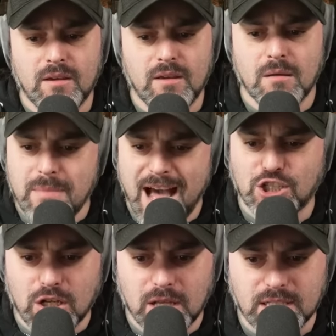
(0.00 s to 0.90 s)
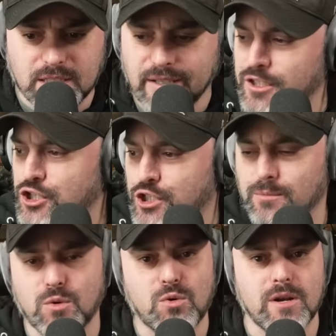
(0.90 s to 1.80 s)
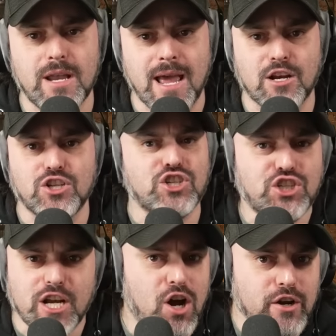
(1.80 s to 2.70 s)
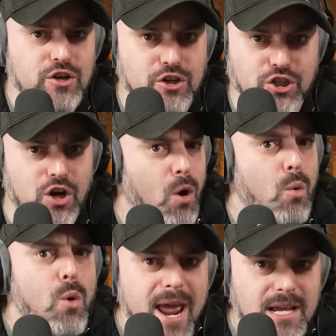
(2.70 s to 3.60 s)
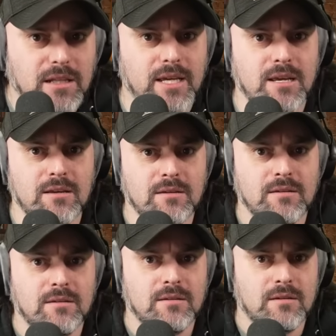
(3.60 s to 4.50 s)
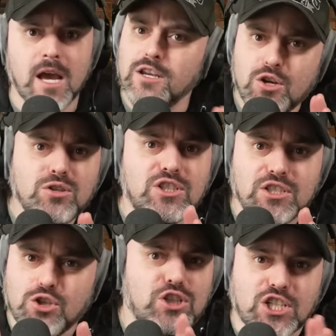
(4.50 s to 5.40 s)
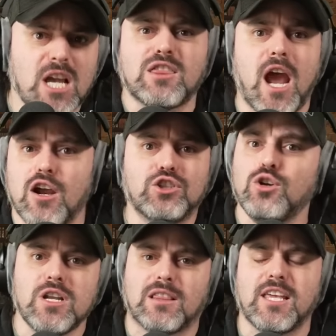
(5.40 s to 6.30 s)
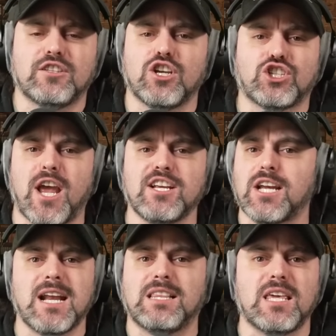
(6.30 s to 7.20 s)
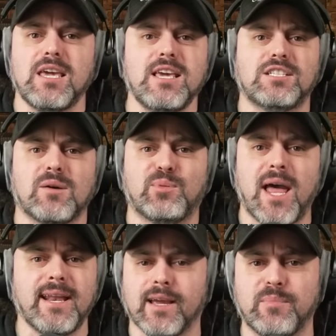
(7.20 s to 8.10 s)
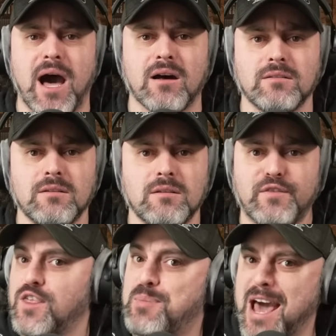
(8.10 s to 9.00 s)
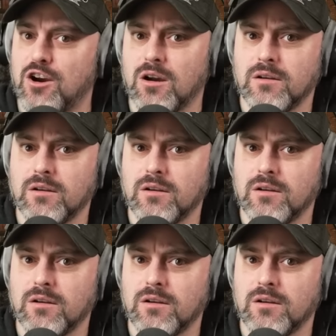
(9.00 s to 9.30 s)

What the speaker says: imagine listening to Jim Cornette shit on your show weekly, and you sit there and do nothing to change anything he's complaining about for the better.